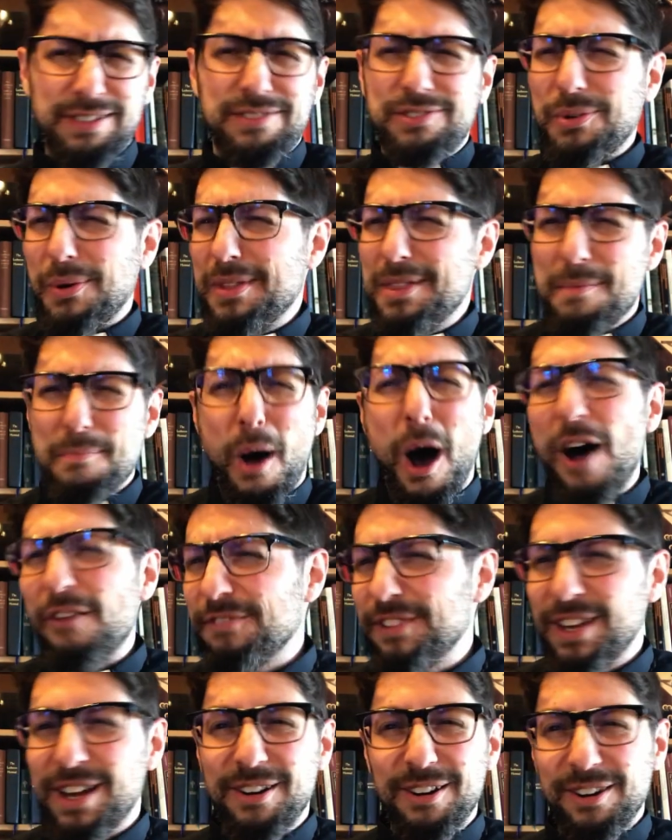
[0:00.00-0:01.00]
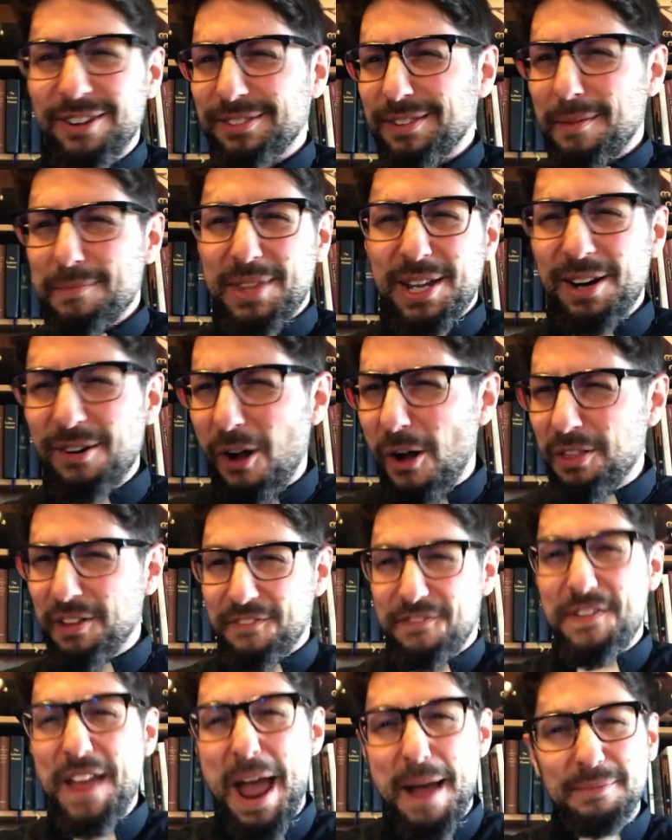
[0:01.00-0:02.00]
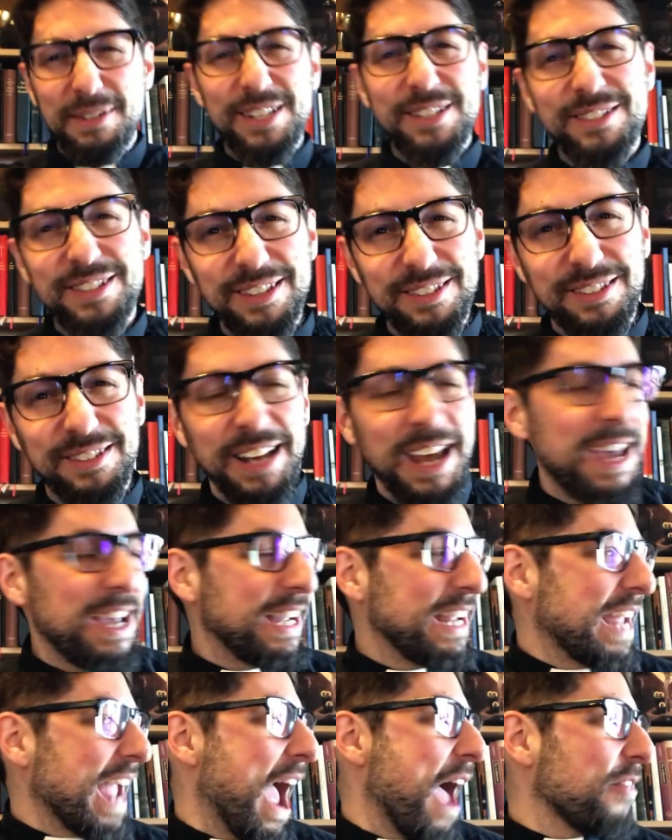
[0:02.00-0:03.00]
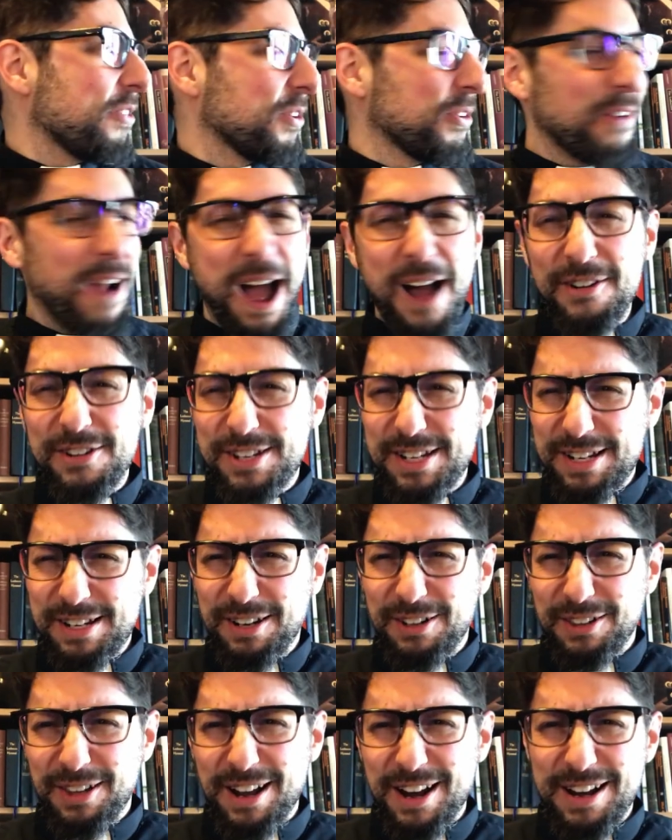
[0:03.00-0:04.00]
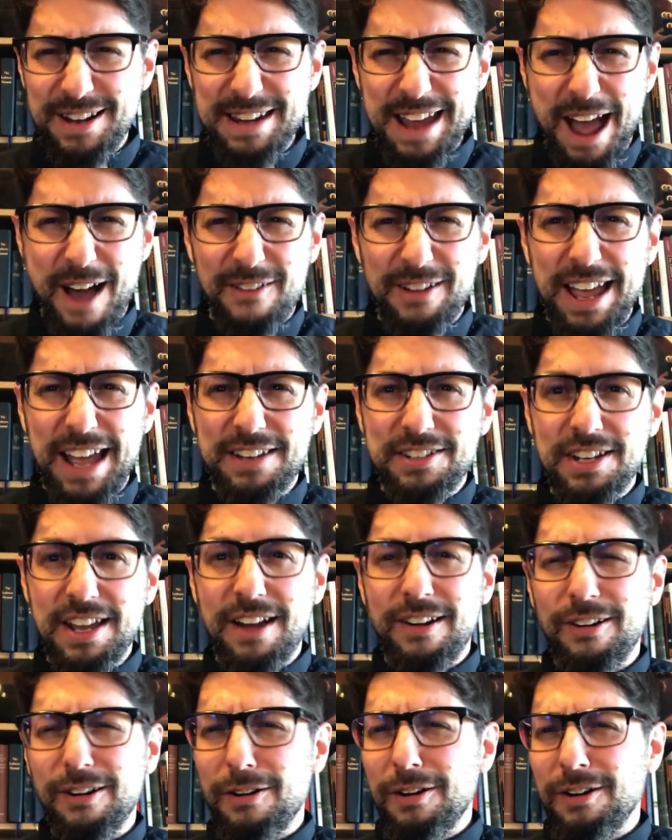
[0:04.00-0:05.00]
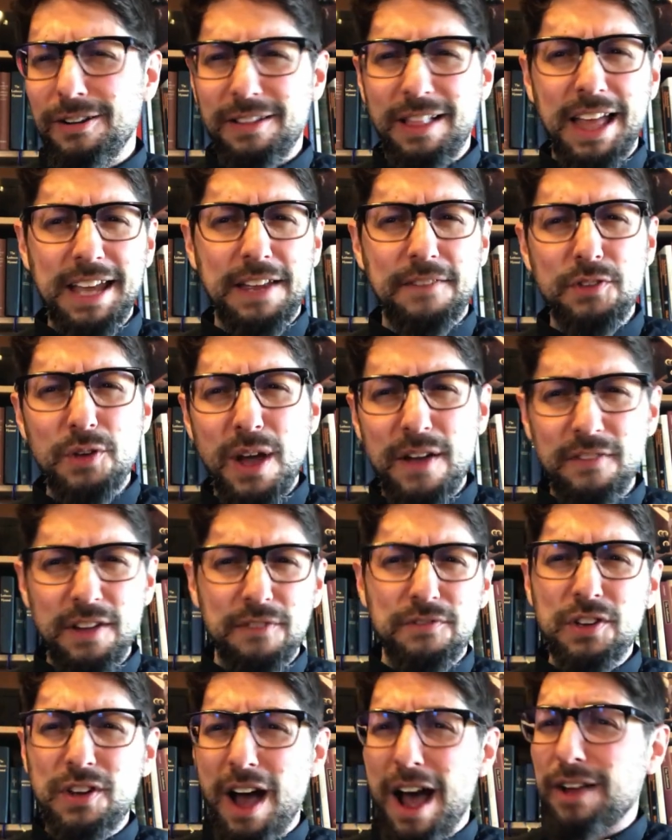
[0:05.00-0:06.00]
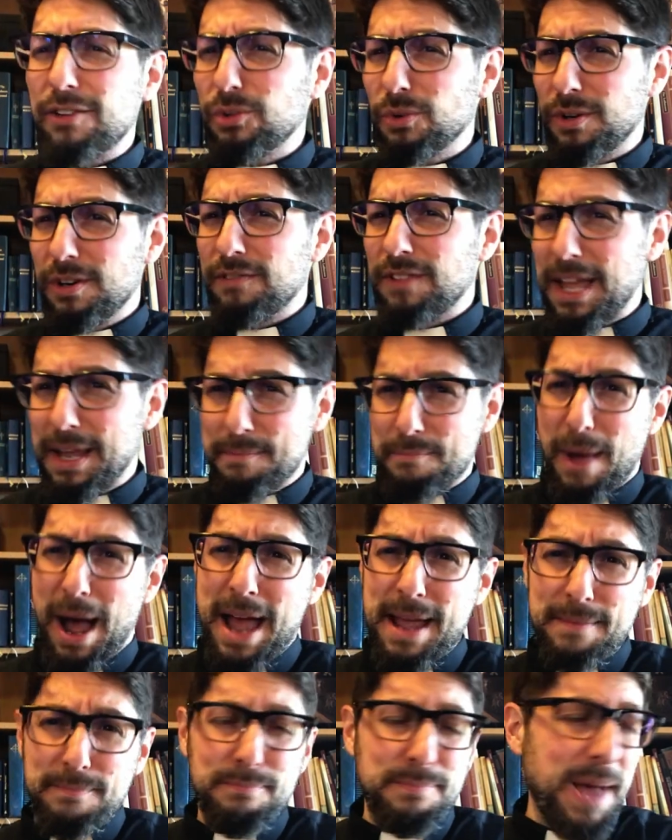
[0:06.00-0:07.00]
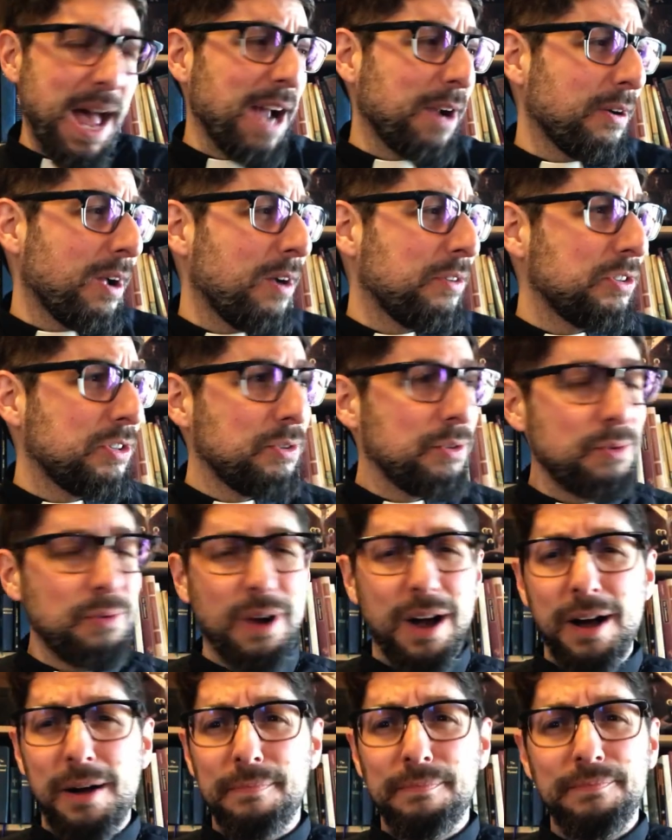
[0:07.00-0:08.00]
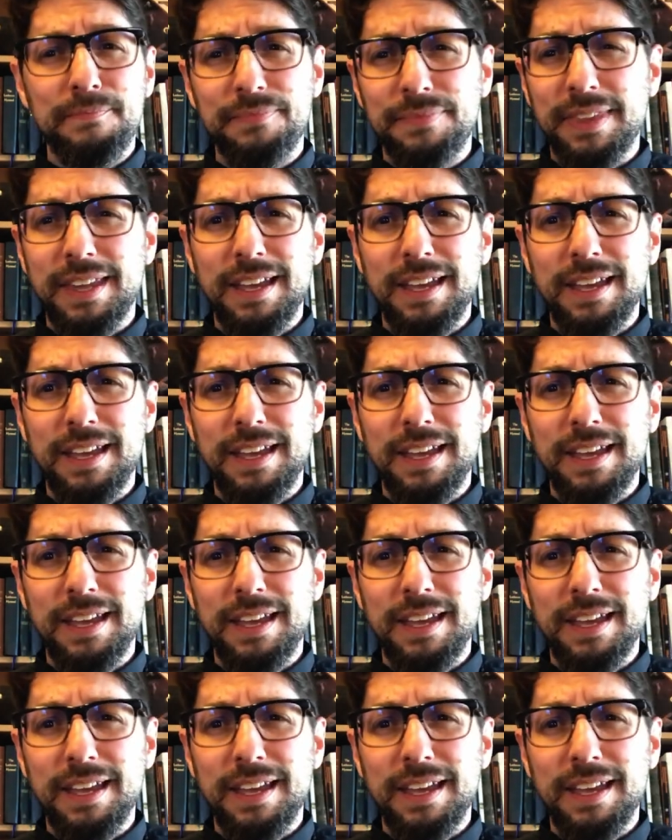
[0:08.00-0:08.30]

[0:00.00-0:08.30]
join the mafia or something and all the families just gathered around you and glaring down at you. Or, or like, if you, have, if you got sort of like my background, you um,